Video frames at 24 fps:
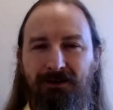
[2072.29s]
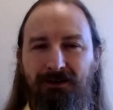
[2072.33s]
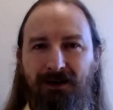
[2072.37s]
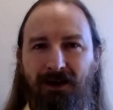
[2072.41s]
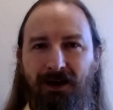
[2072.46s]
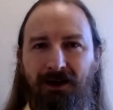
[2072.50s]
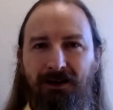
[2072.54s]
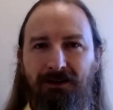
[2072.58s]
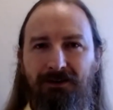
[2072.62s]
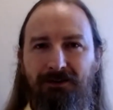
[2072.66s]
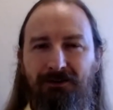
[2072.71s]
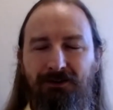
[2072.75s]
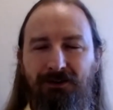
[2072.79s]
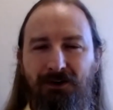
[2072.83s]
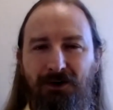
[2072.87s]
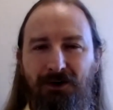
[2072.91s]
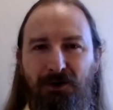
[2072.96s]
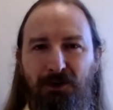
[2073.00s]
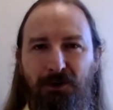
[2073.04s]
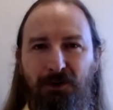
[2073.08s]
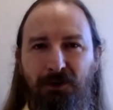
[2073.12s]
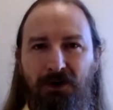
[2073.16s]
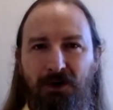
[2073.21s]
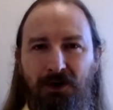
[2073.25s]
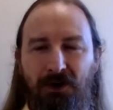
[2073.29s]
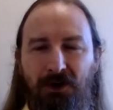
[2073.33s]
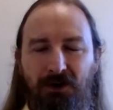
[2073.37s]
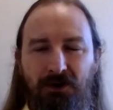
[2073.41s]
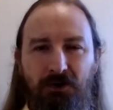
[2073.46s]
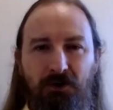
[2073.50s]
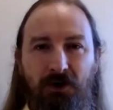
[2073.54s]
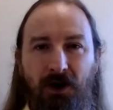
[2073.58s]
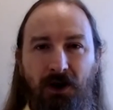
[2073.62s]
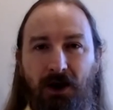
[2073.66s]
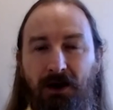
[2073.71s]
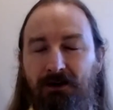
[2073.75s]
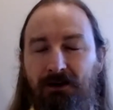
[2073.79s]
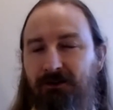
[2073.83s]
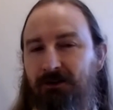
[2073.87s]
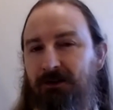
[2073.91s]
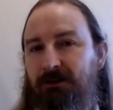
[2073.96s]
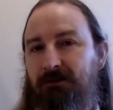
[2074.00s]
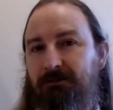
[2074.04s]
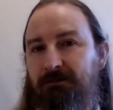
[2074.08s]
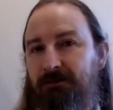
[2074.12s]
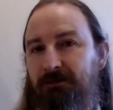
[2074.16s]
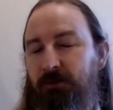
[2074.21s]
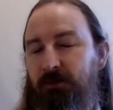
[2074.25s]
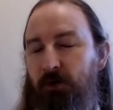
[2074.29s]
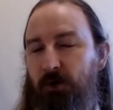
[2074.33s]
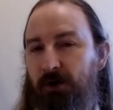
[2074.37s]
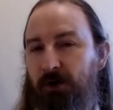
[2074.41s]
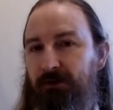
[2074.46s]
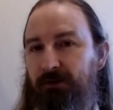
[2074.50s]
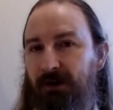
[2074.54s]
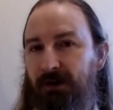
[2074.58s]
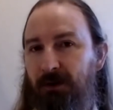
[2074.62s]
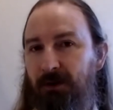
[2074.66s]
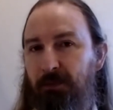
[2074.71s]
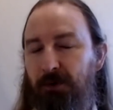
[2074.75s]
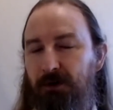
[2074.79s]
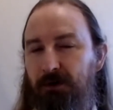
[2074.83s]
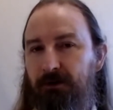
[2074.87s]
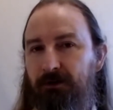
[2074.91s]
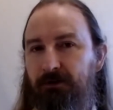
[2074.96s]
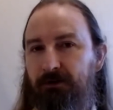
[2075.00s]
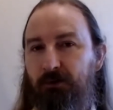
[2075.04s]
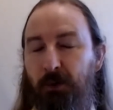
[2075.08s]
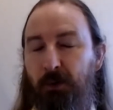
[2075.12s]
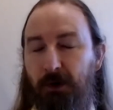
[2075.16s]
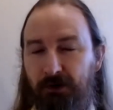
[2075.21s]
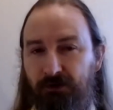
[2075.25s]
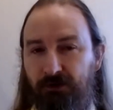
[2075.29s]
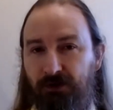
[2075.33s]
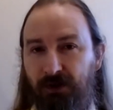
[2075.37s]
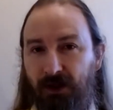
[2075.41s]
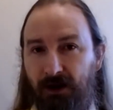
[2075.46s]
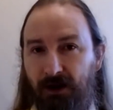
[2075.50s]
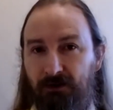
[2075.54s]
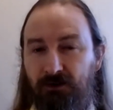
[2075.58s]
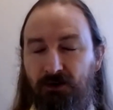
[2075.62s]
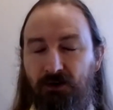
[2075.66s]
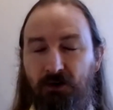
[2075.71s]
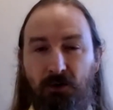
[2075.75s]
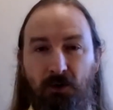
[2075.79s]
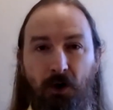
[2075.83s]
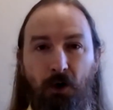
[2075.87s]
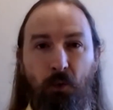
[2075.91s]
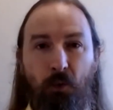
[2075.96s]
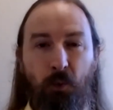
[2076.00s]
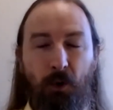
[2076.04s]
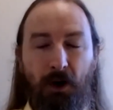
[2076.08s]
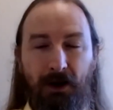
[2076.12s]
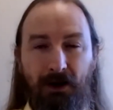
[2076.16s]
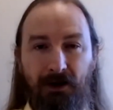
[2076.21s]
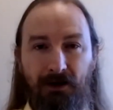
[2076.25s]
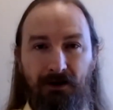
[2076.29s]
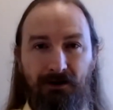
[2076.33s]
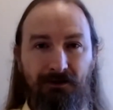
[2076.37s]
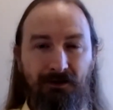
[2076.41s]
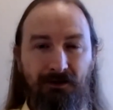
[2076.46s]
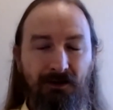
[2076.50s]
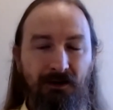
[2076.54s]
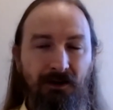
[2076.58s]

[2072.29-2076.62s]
And so you can't, for example, switch that to await